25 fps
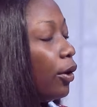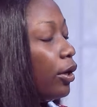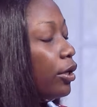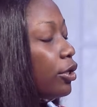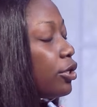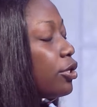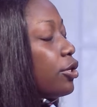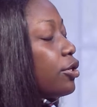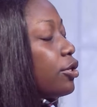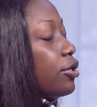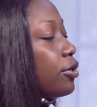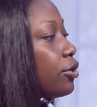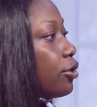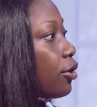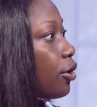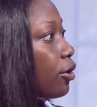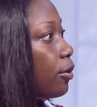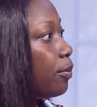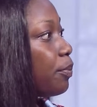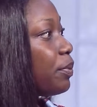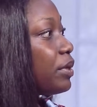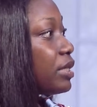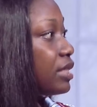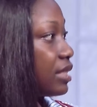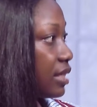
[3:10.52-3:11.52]
In your
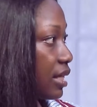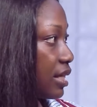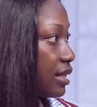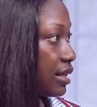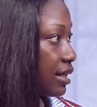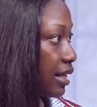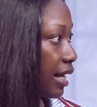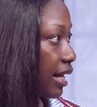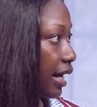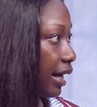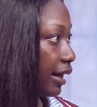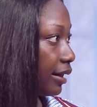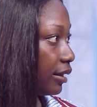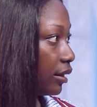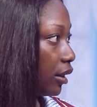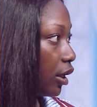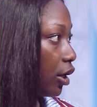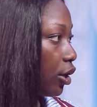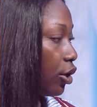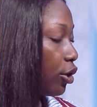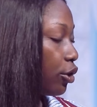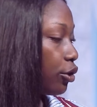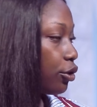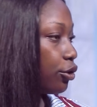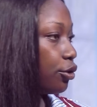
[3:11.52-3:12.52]
business line,
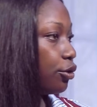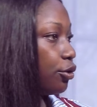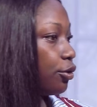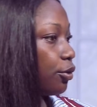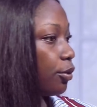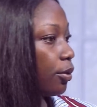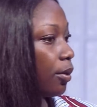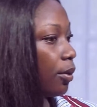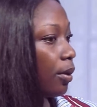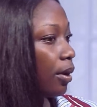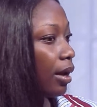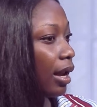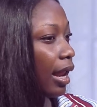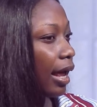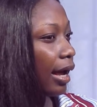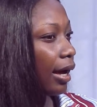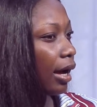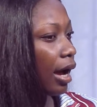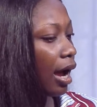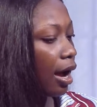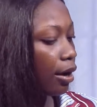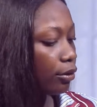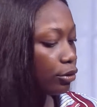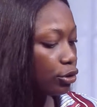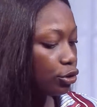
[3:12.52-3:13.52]

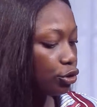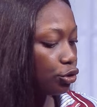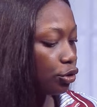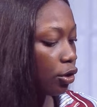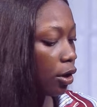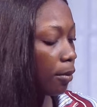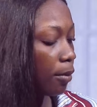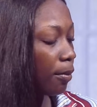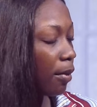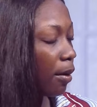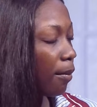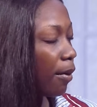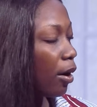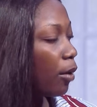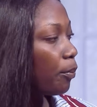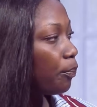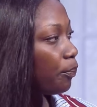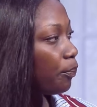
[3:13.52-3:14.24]
how did you come about